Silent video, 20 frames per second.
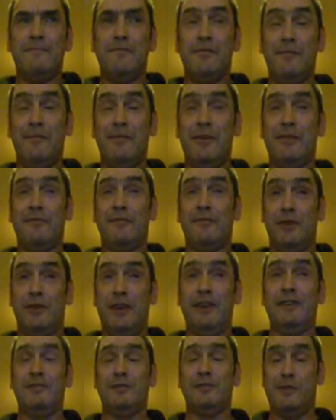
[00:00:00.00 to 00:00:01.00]
very
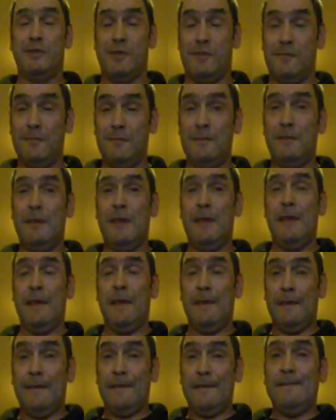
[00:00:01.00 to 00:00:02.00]
funny as well.
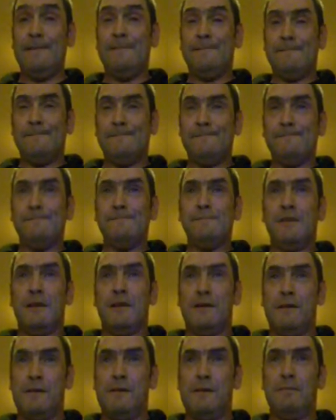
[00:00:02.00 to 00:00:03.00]

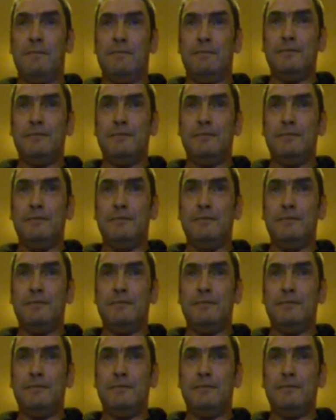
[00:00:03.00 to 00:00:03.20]
Um,